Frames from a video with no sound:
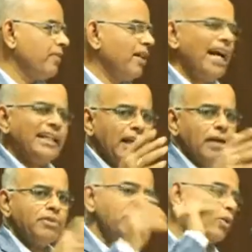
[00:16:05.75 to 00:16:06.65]
At
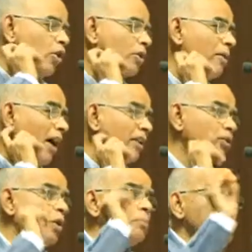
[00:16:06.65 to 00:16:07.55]
times, the court may
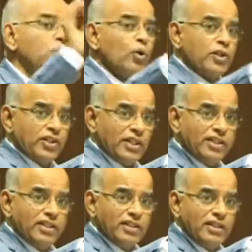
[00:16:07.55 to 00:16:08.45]
also put questions